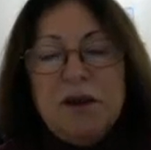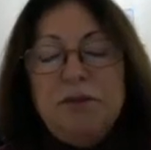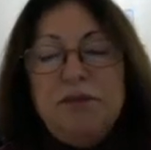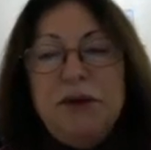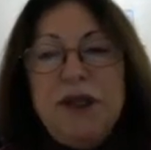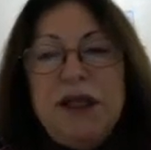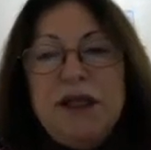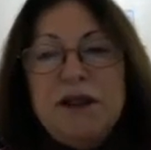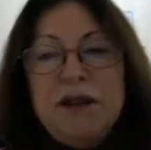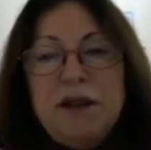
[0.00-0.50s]

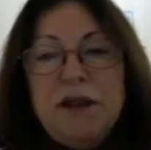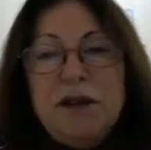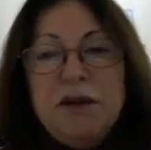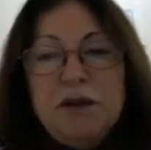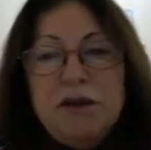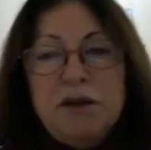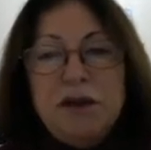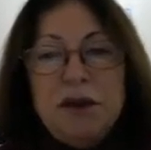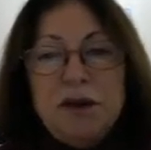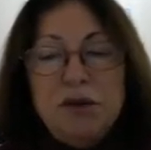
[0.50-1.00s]
placed
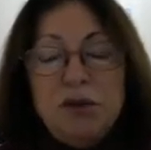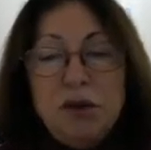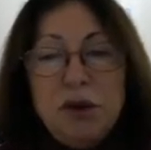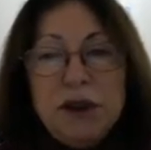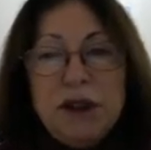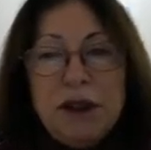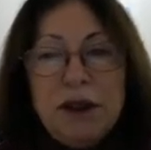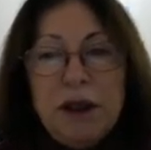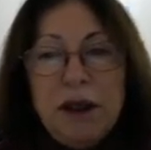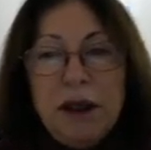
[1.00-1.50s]
into the
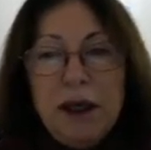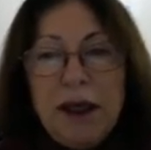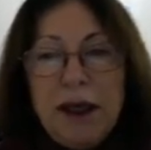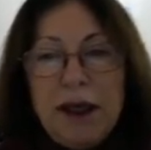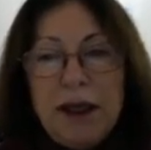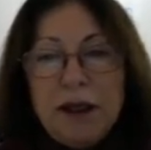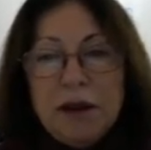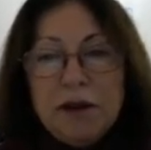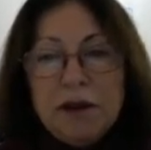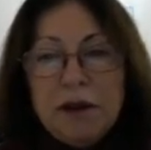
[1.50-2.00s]
water,
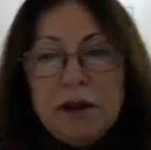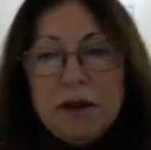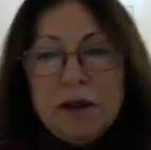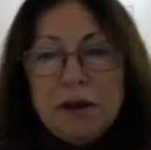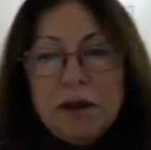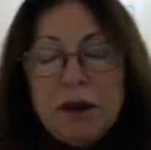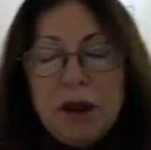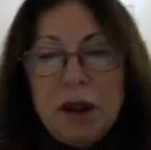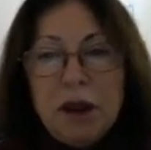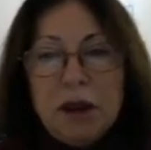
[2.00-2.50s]
and
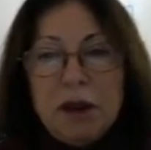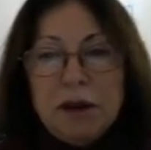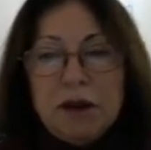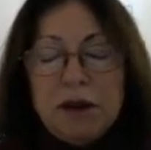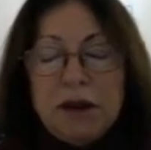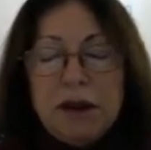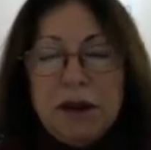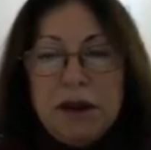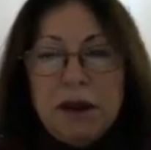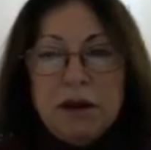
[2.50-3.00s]

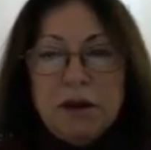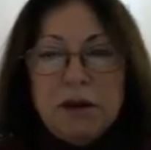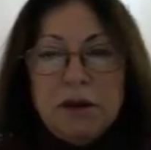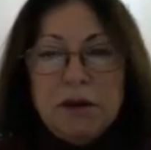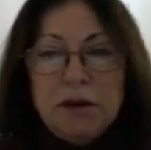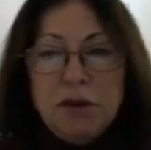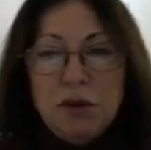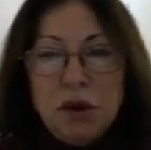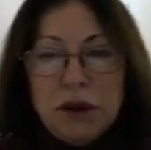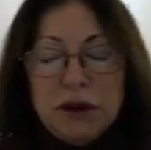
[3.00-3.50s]
the
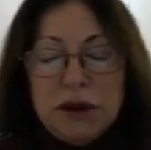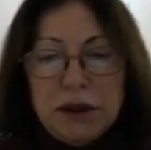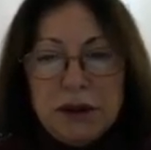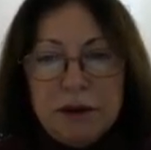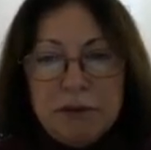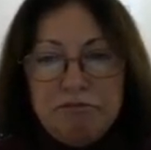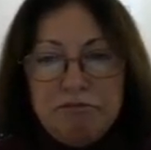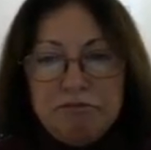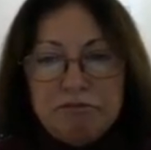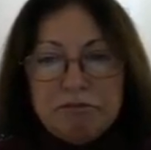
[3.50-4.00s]

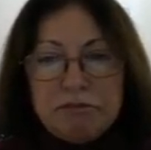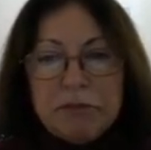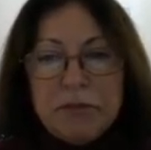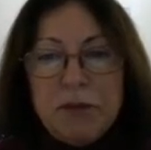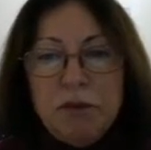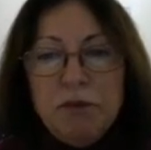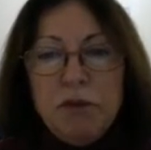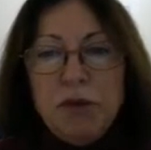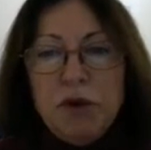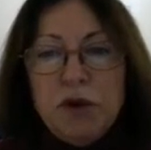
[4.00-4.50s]
water
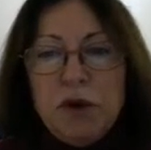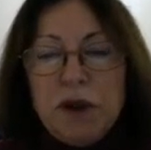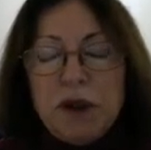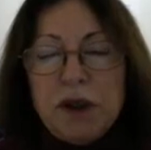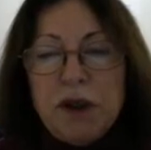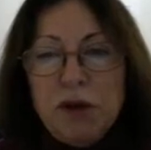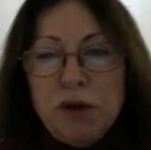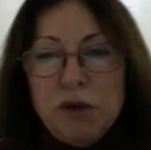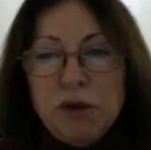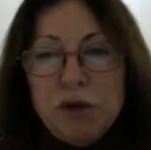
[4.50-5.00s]

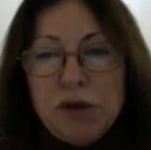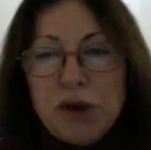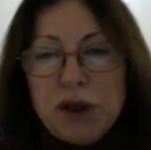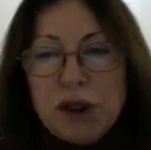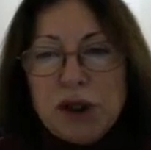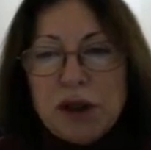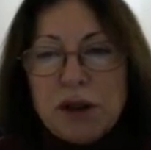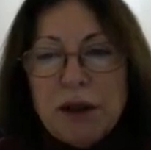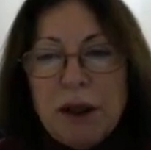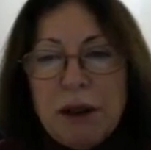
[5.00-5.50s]

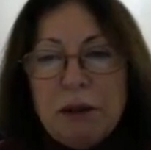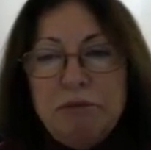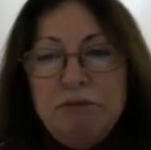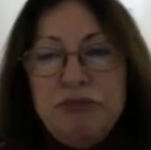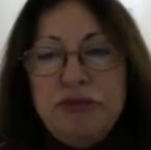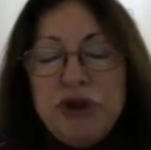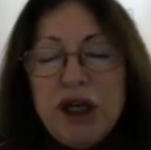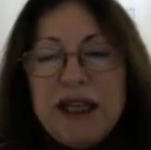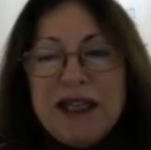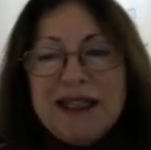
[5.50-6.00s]
molecules
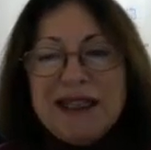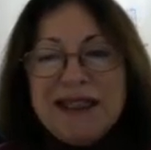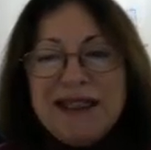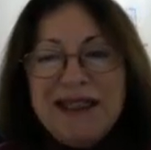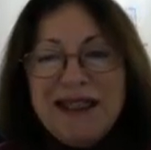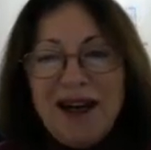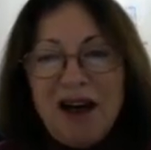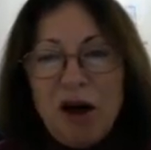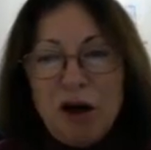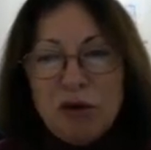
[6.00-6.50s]
break
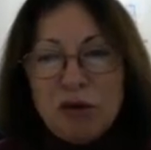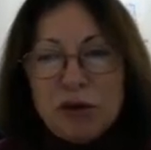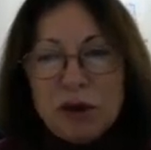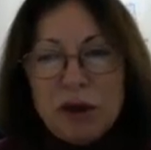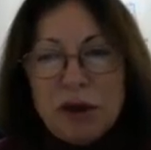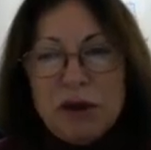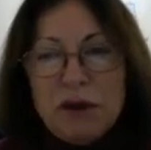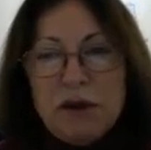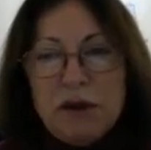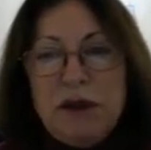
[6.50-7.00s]
down
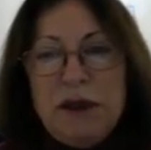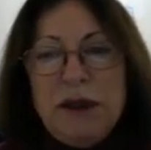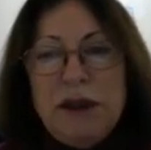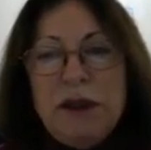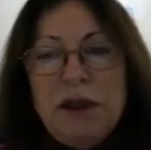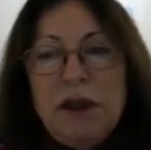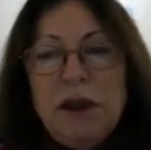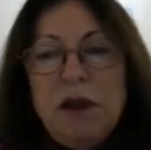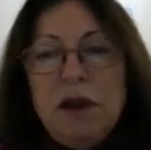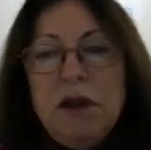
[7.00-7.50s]

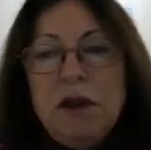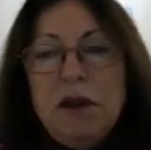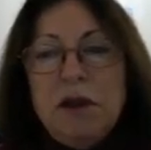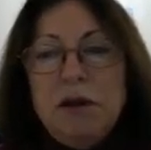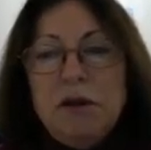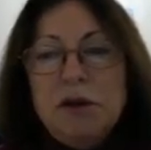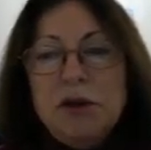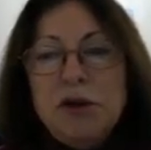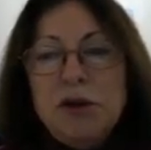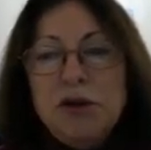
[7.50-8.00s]
the
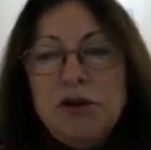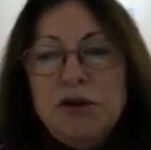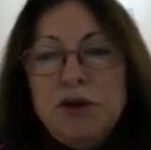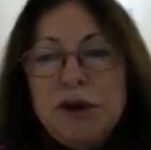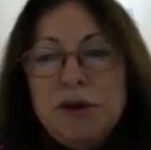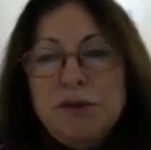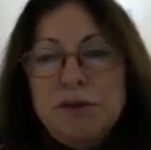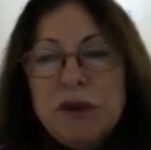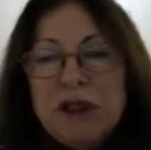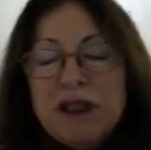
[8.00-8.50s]

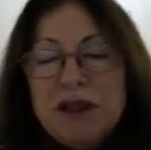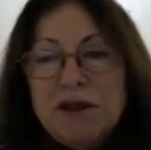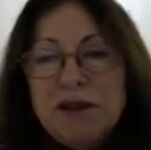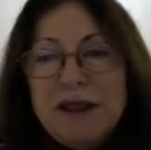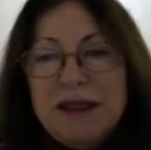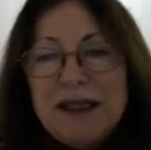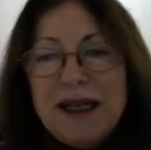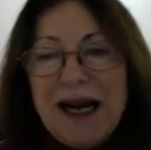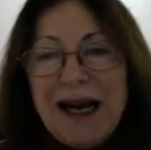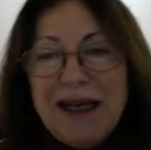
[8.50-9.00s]
sodium
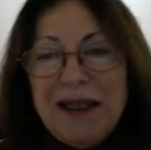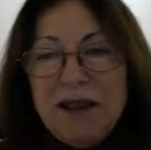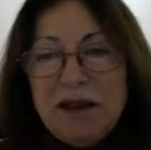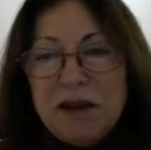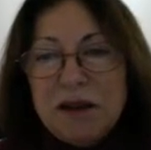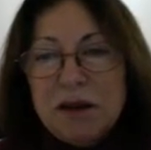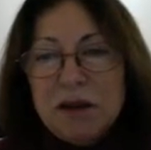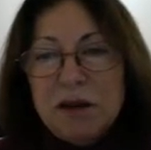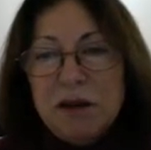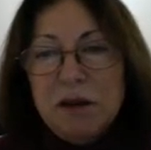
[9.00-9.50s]

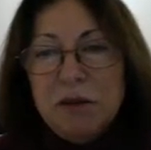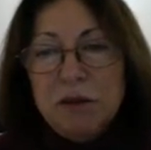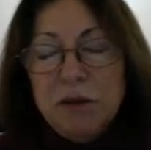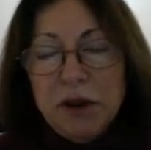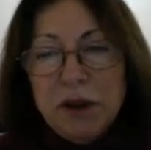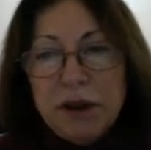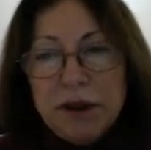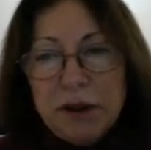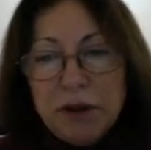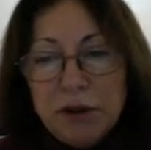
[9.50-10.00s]
chloride
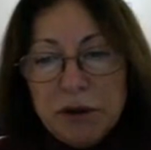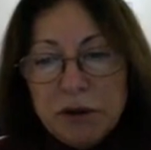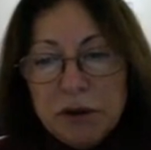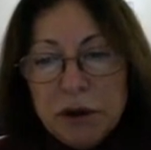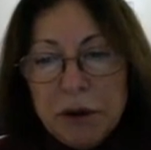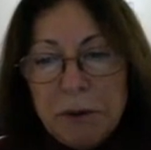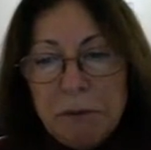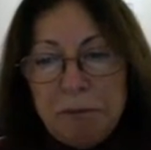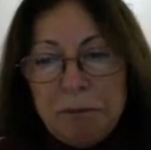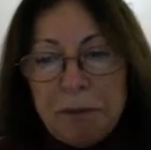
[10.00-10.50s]

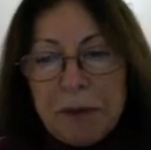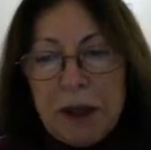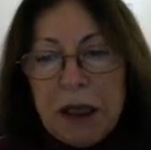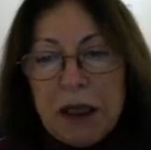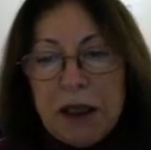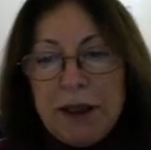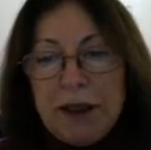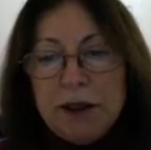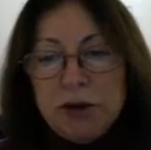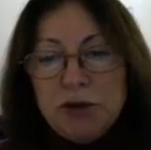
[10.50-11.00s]
molecule
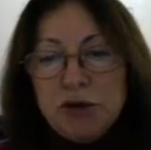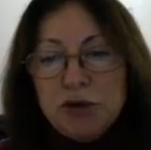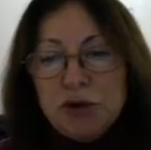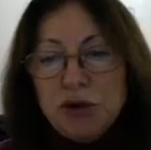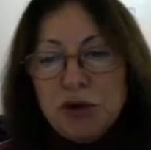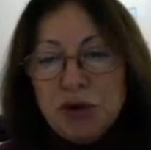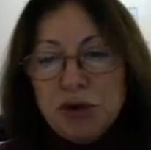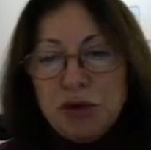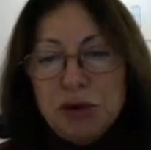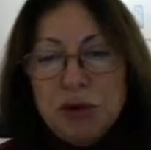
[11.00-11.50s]

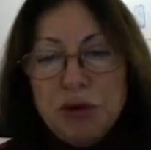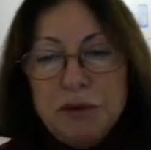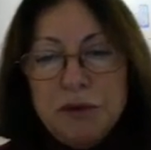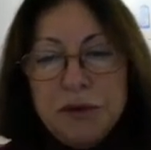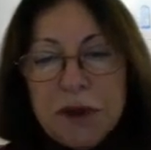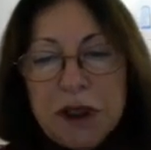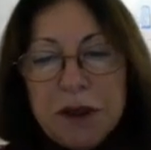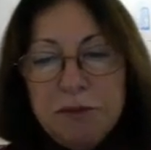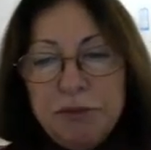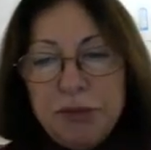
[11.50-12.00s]
into two
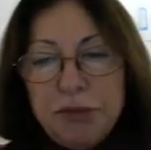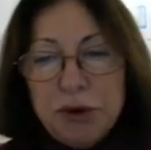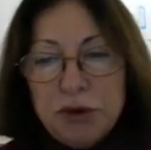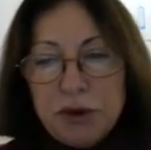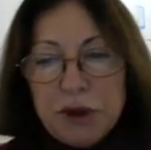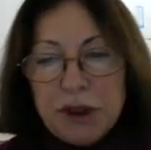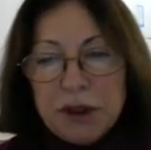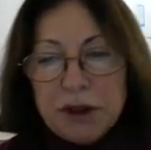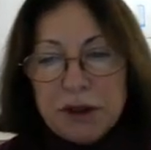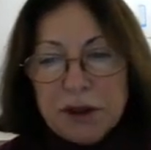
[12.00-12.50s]

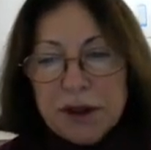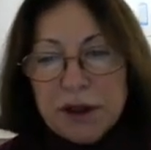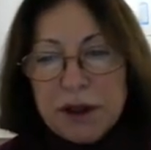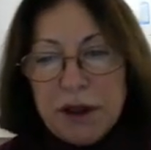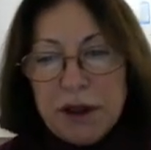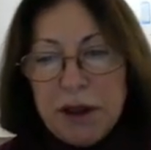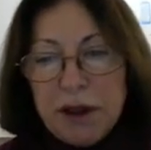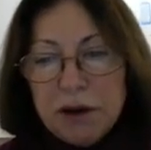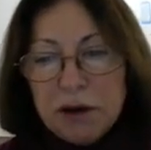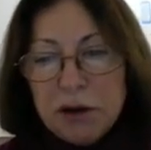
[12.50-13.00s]

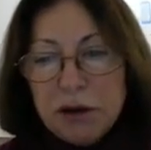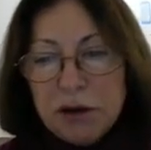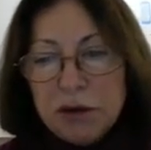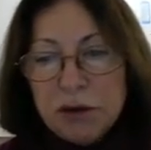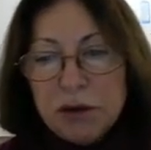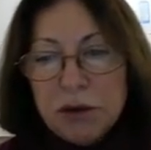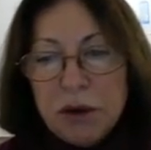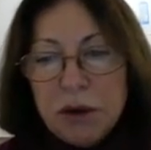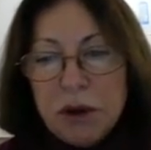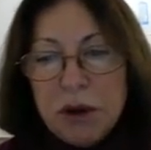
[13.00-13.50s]
components,
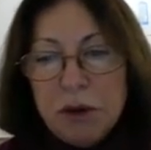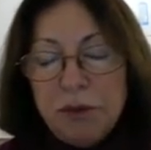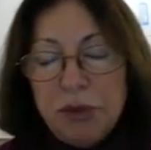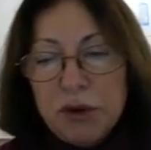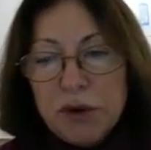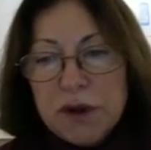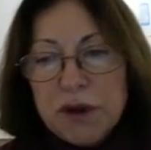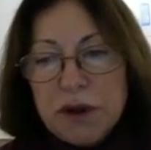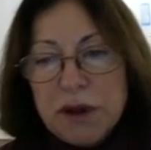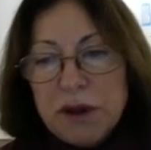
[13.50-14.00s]
into
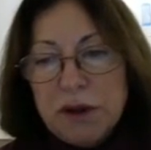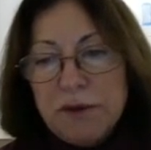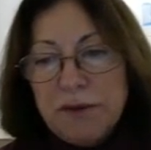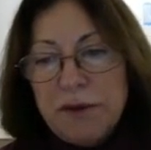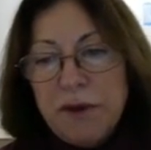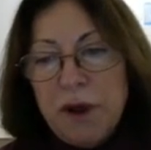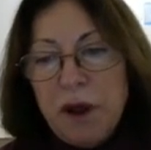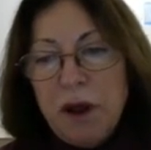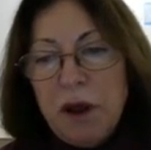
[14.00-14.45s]
positive